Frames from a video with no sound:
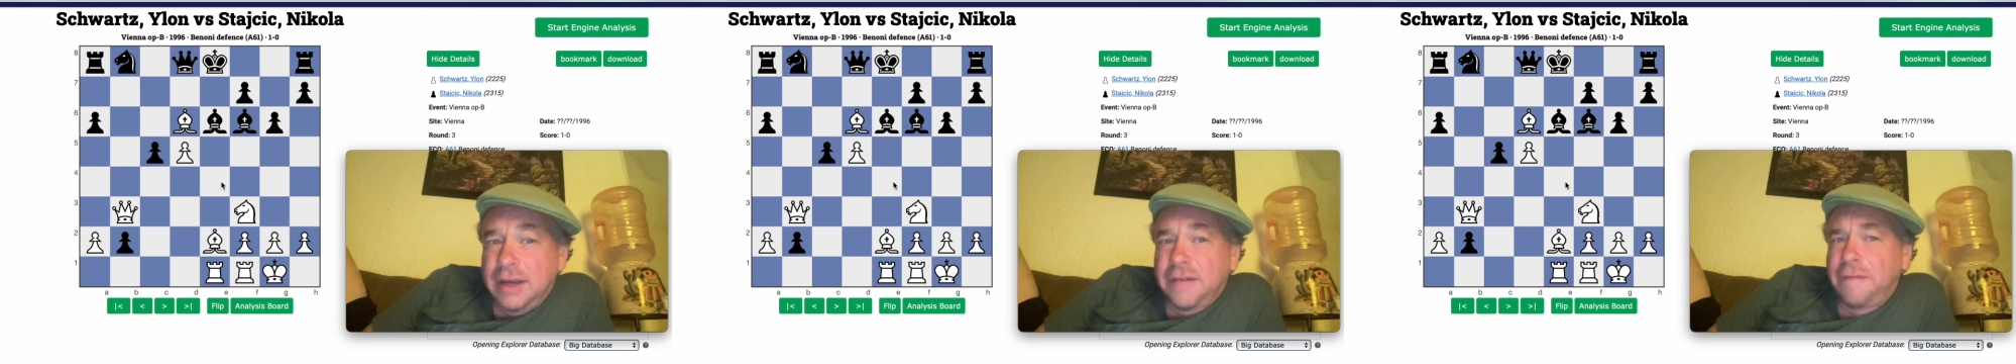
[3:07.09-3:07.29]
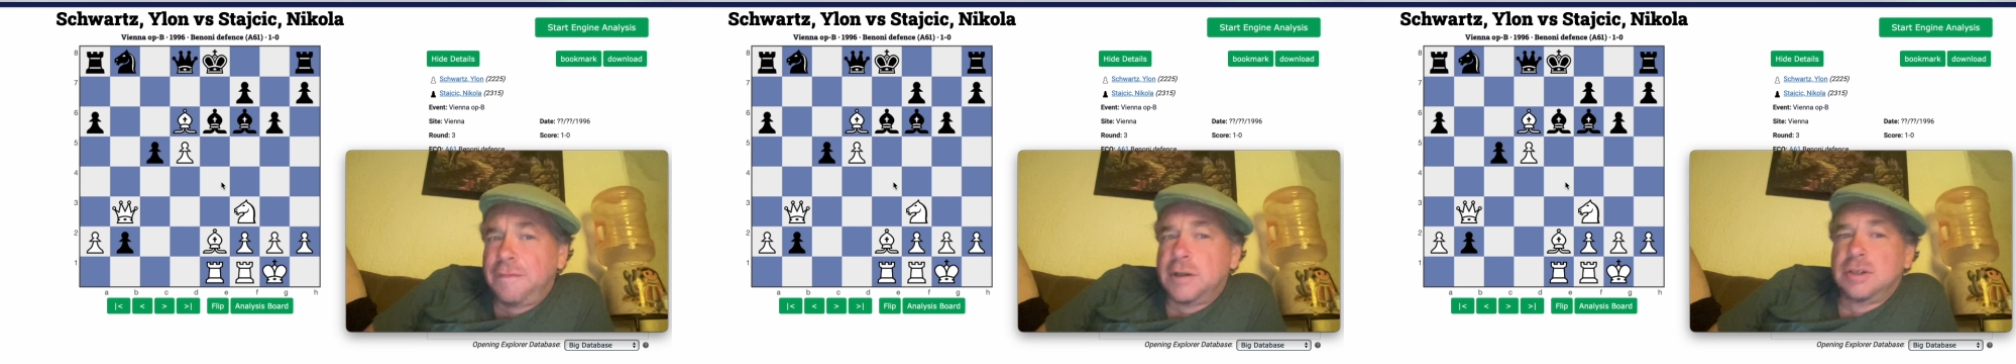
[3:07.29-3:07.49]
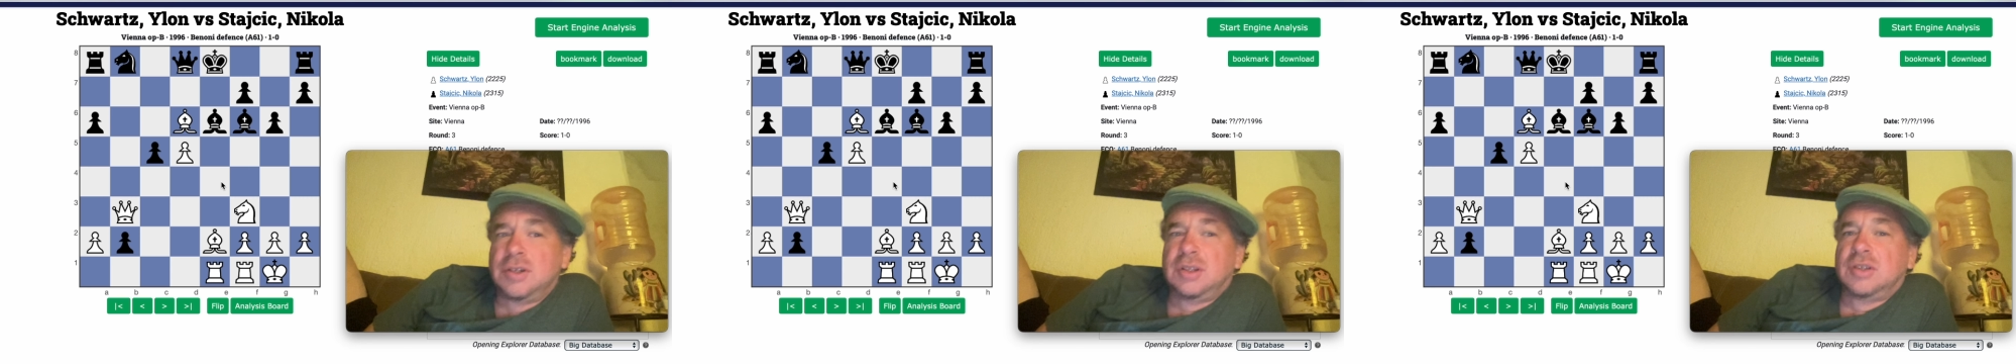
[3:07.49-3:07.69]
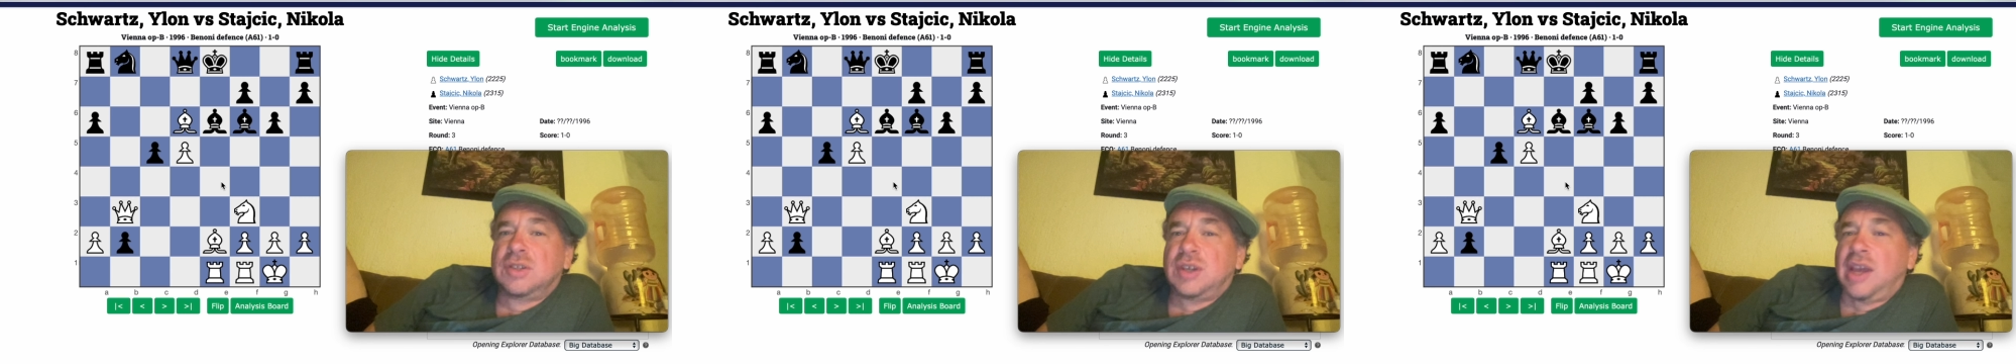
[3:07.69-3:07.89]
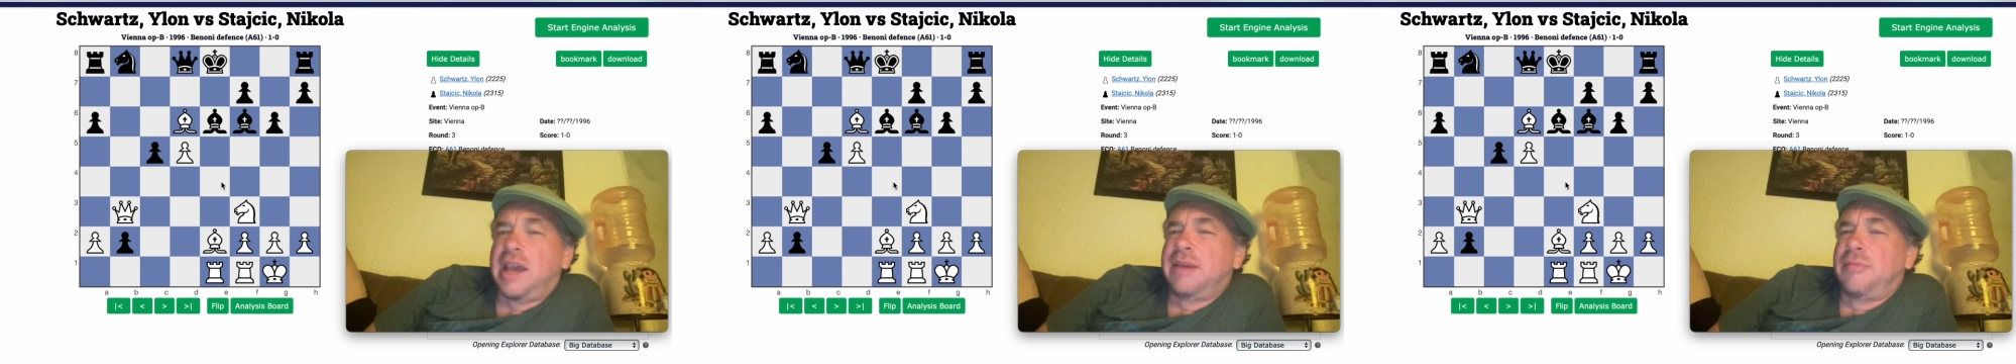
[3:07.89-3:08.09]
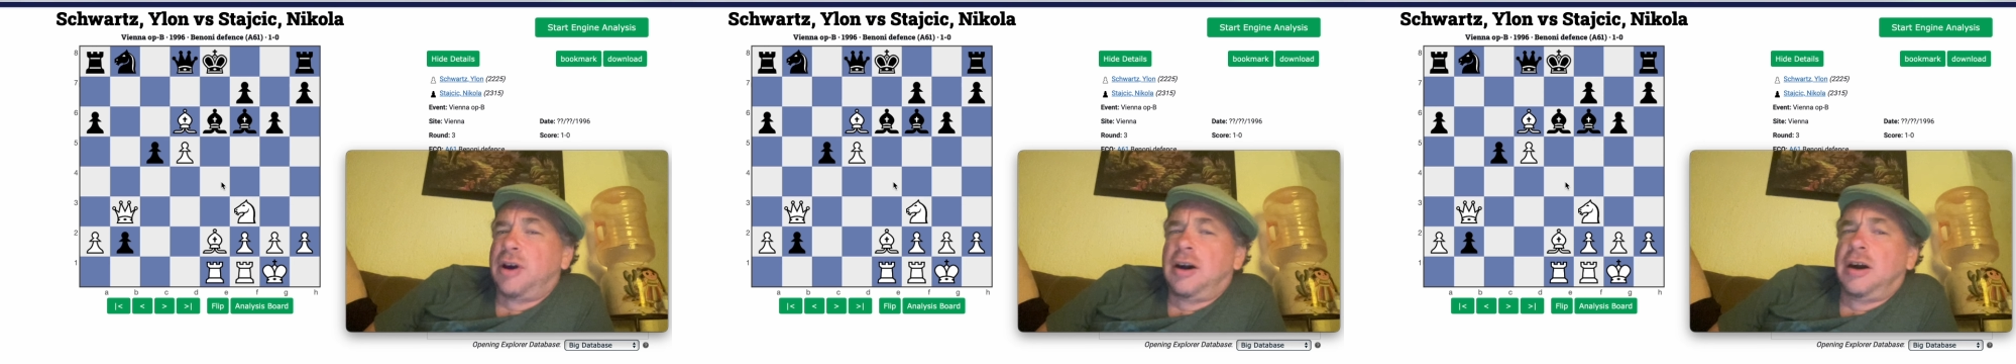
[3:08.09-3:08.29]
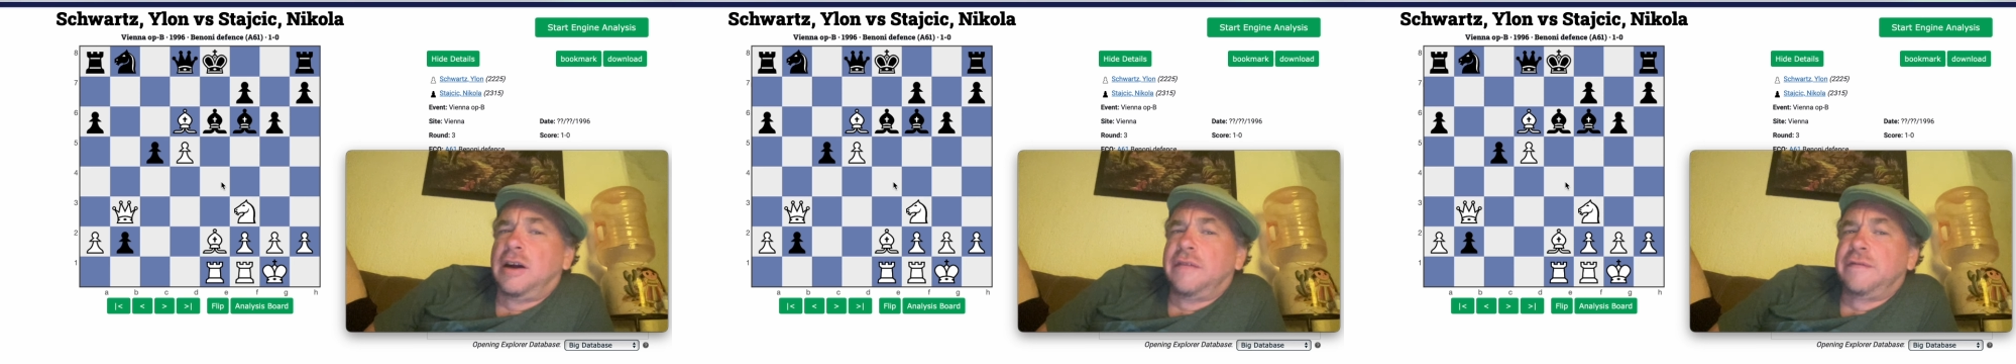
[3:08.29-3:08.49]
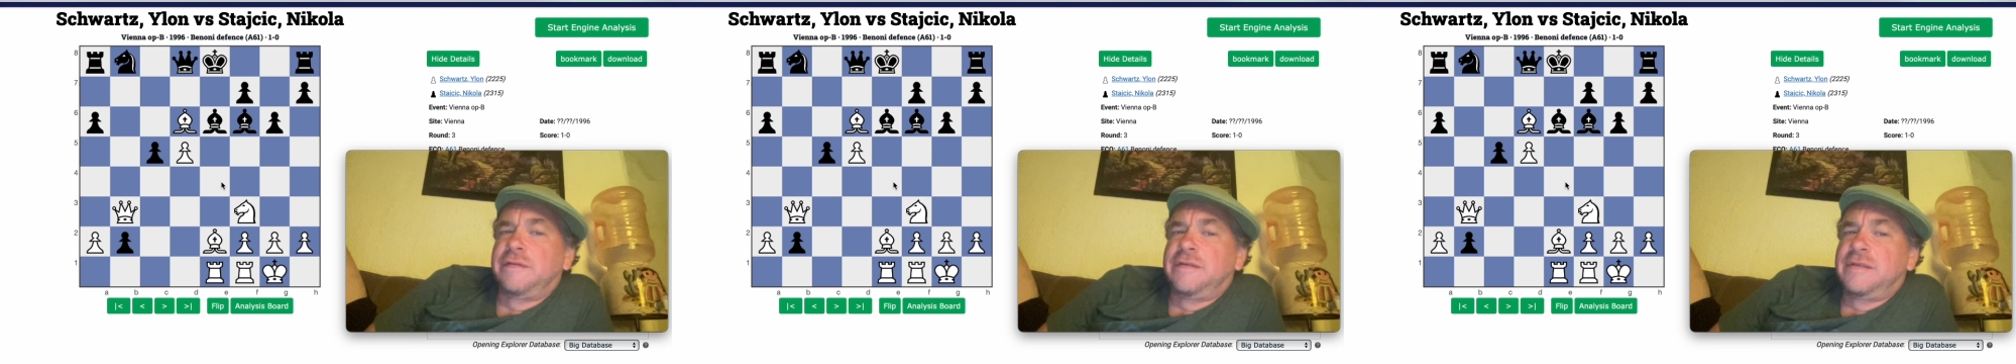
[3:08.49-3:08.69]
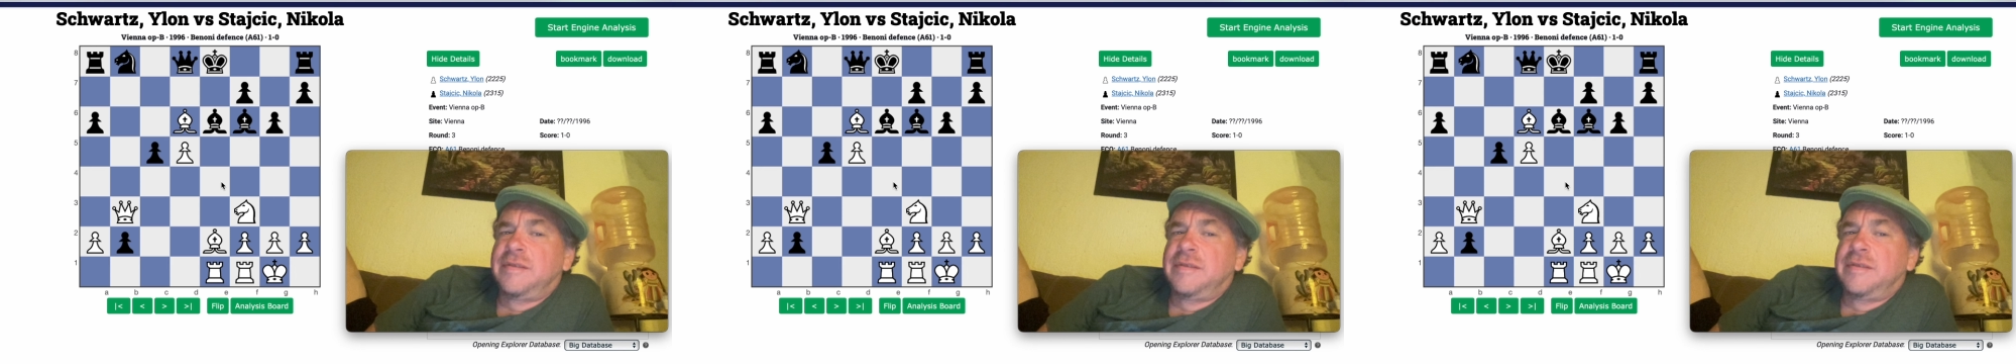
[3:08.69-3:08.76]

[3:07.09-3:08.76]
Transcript: to finish this game off